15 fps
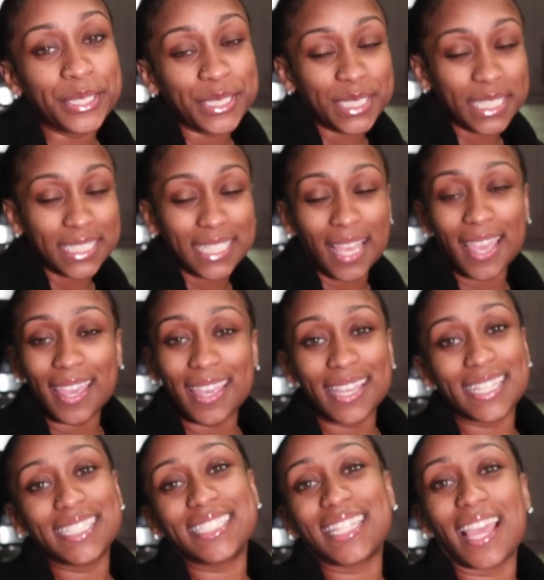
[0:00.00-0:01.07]
Today
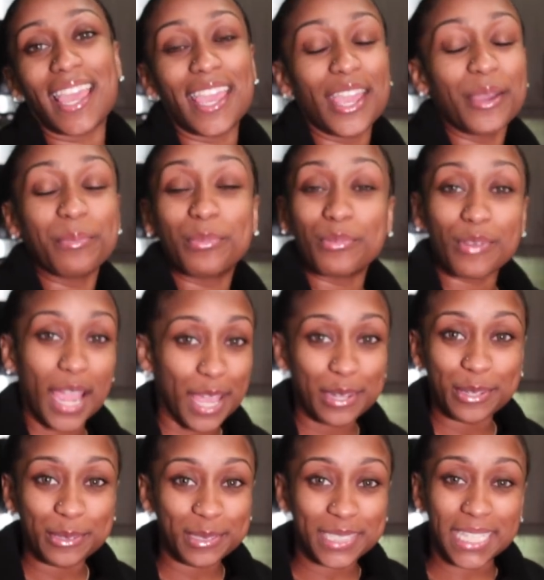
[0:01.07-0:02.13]
is a brand
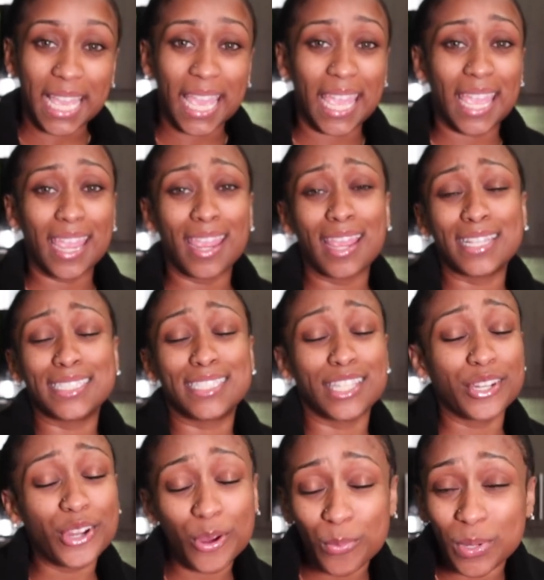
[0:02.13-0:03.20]
new day.
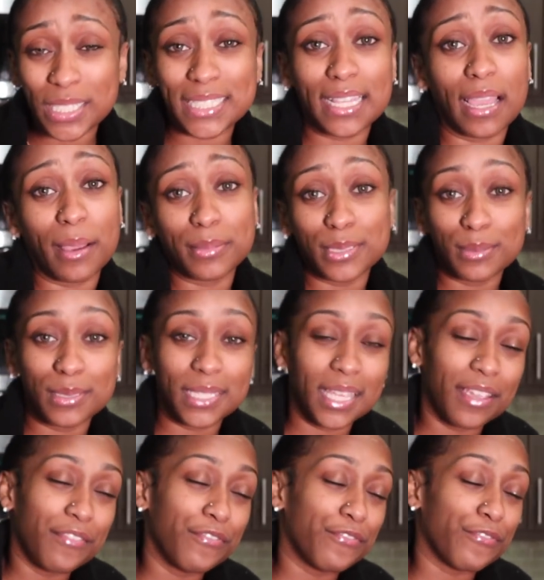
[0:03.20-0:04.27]
Dinner was
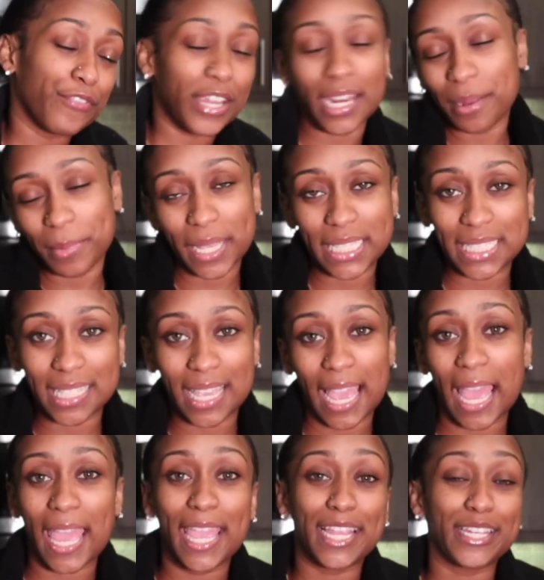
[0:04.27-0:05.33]
absolutely freaking amazing.
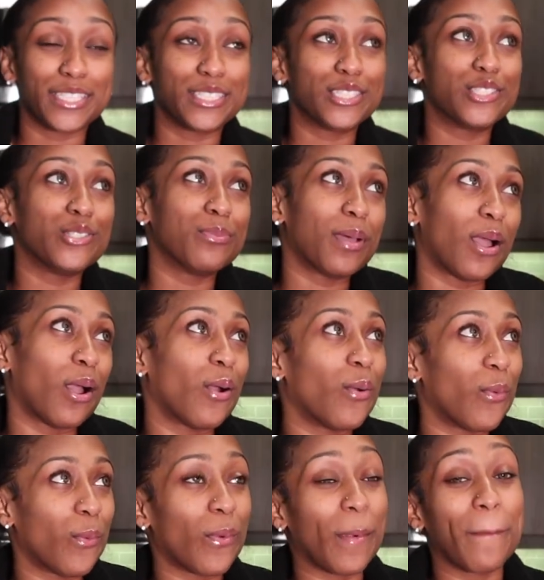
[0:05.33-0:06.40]
I hate to toot my
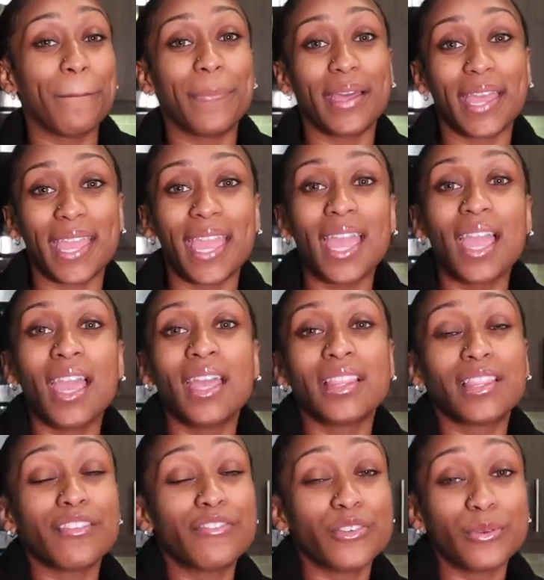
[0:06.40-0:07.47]
own horn, but
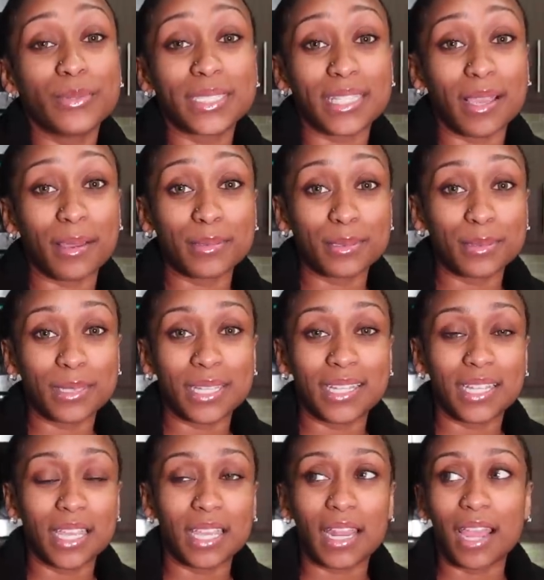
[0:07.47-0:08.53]
the food was absolutely
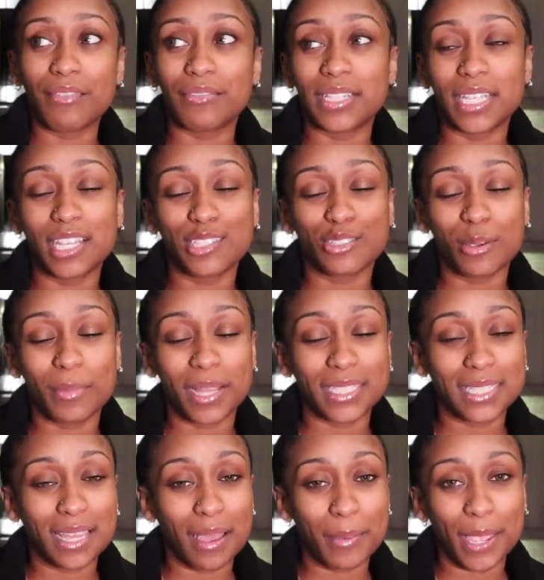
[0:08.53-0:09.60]
good and I really enjoyed my
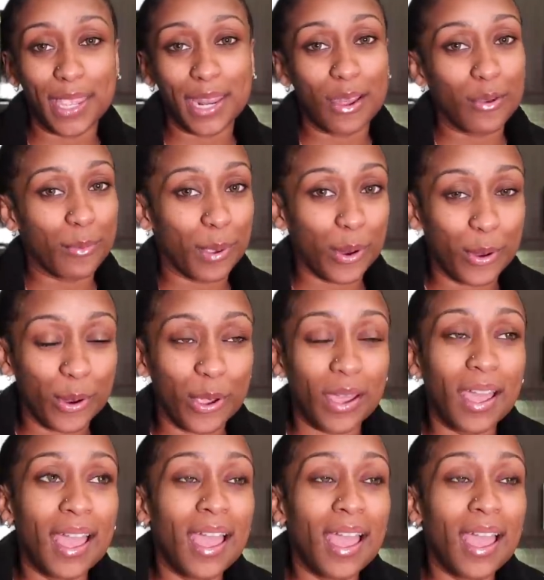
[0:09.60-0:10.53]
time hanging out with my girl.